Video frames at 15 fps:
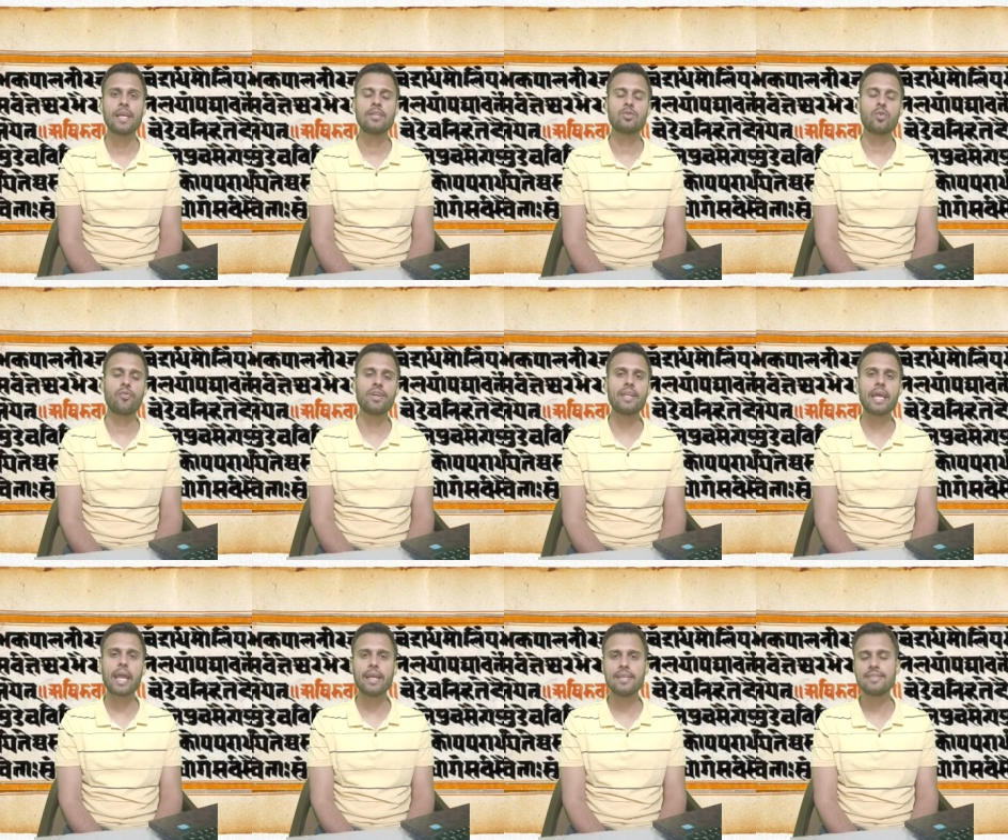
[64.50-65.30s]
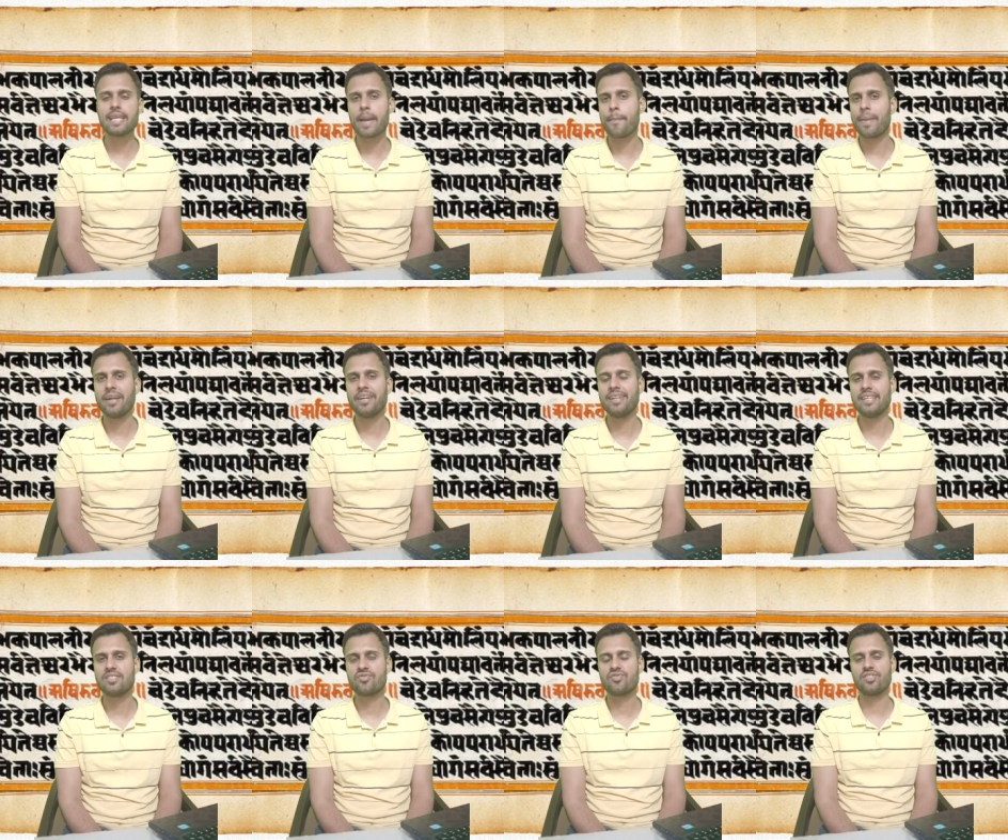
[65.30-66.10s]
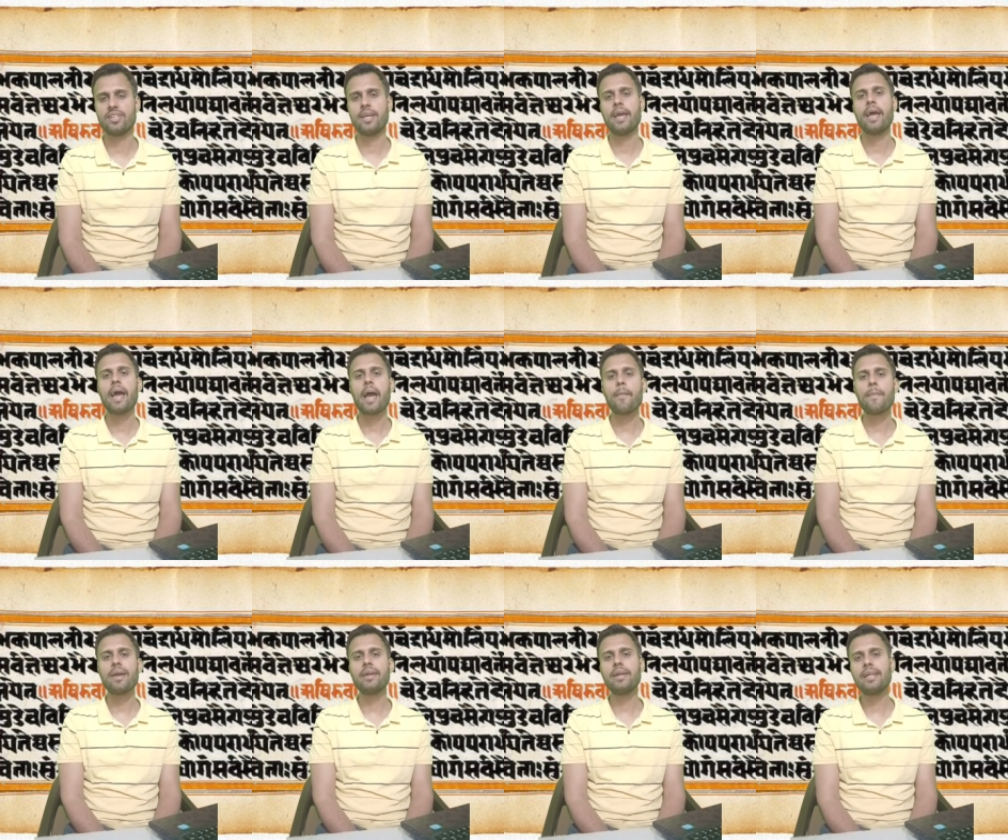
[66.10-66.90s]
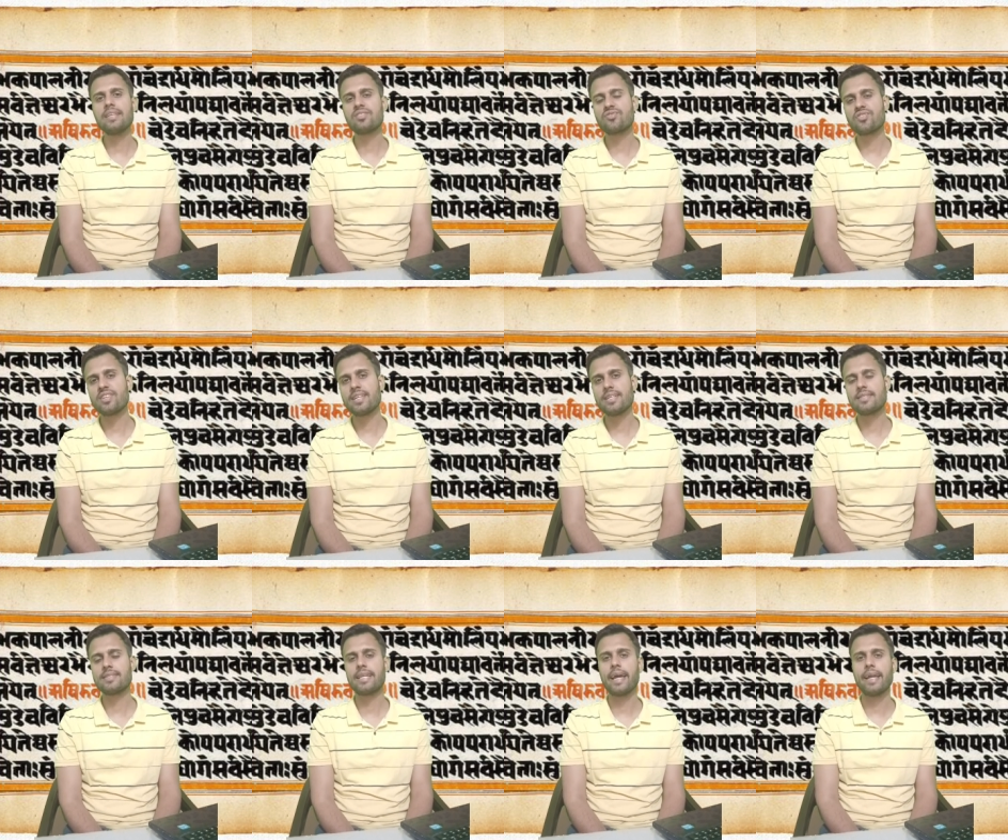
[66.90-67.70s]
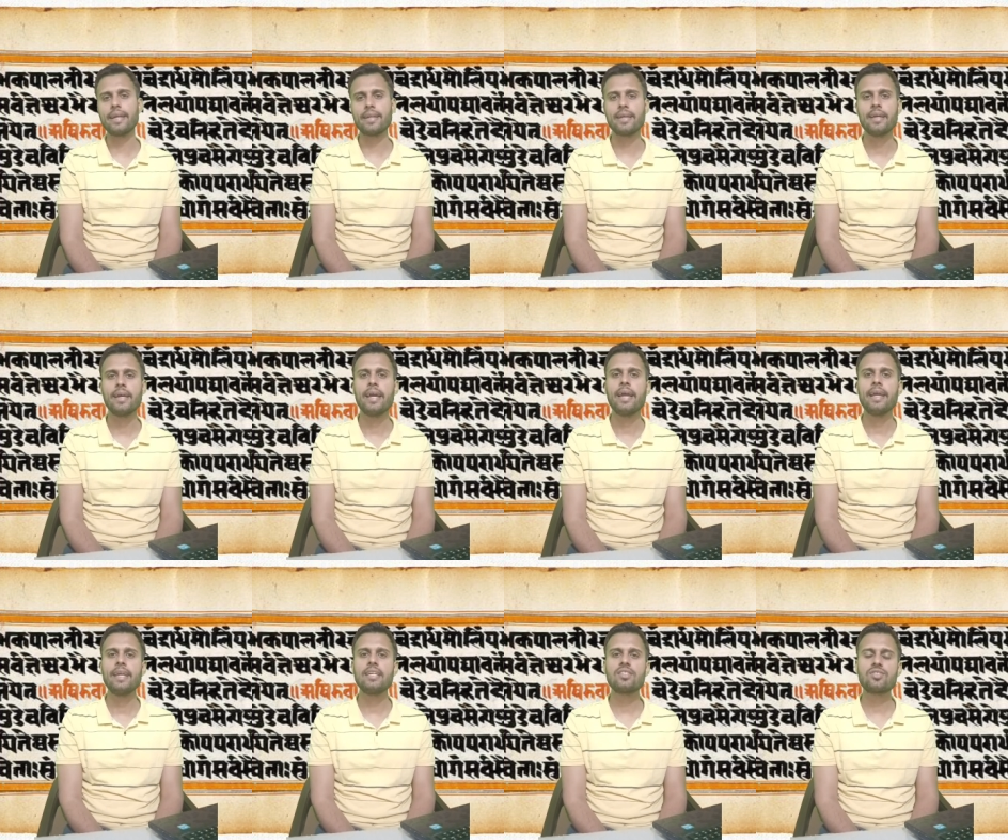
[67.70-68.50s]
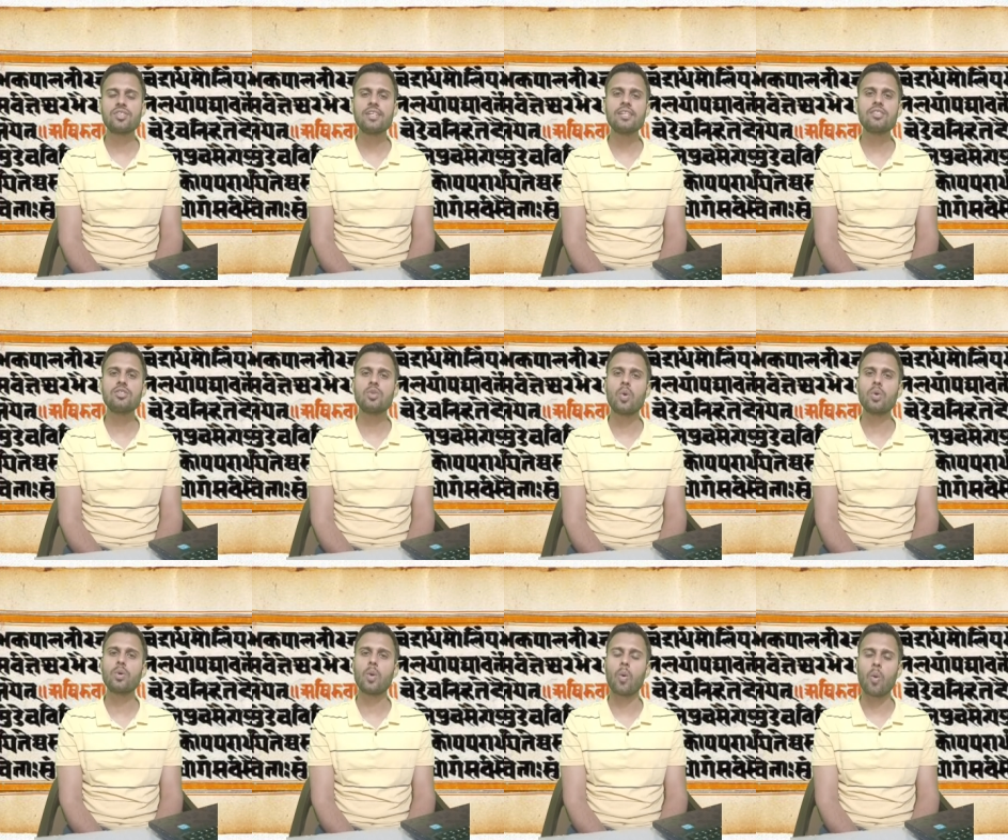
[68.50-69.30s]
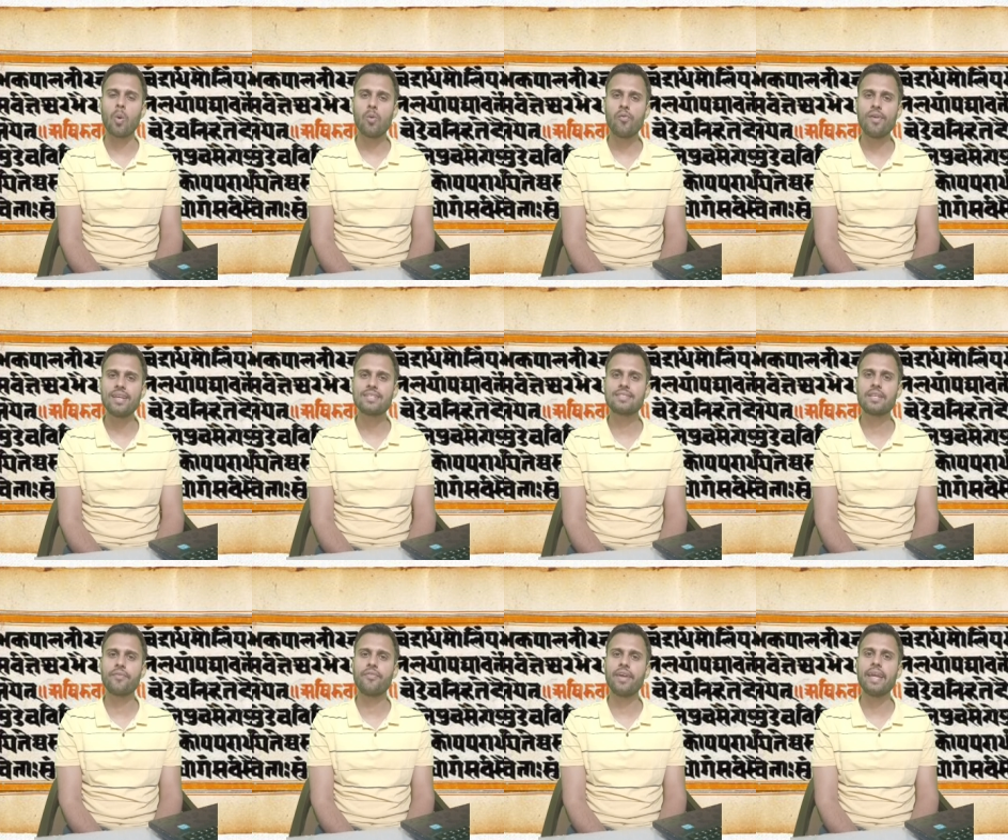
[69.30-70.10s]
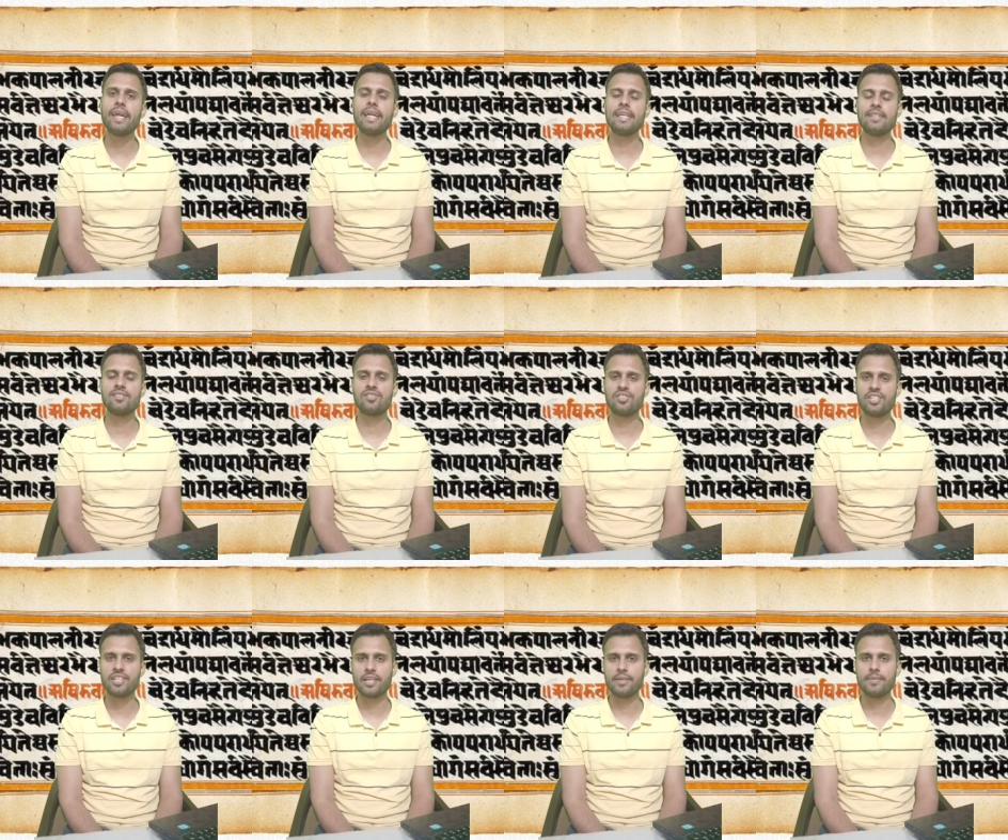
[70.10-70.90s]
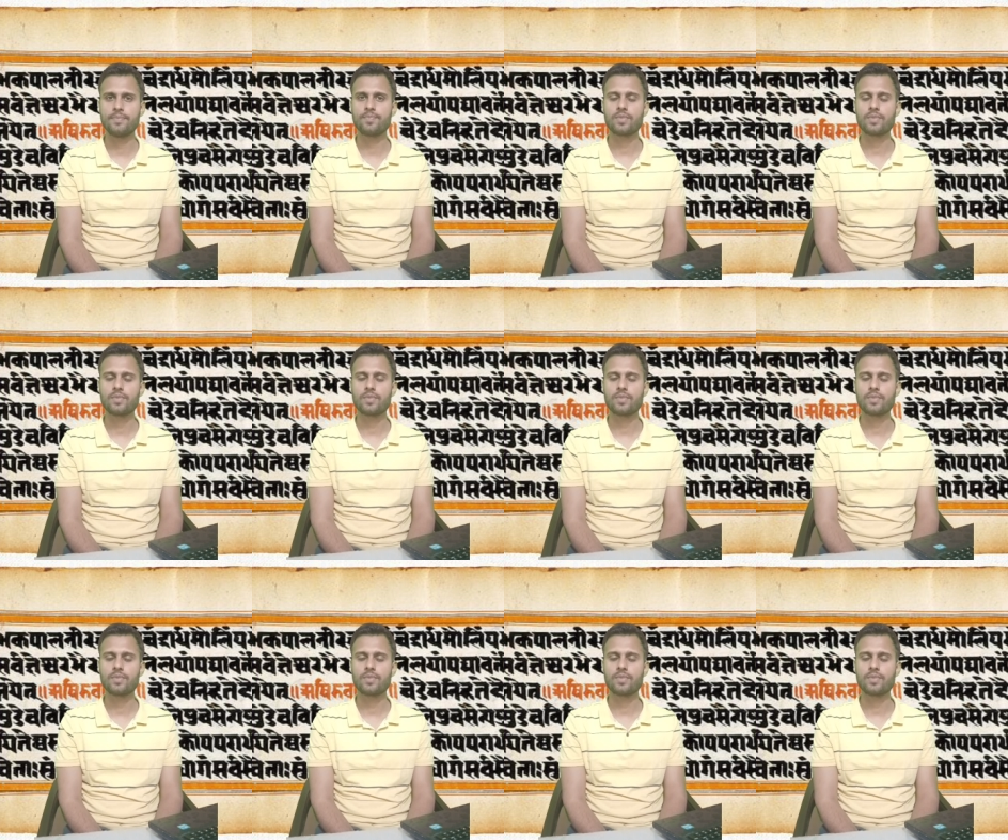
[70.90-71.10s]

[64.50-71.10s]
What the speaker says: So, what is embedded history? Embedded history is that history is not always the way it is written,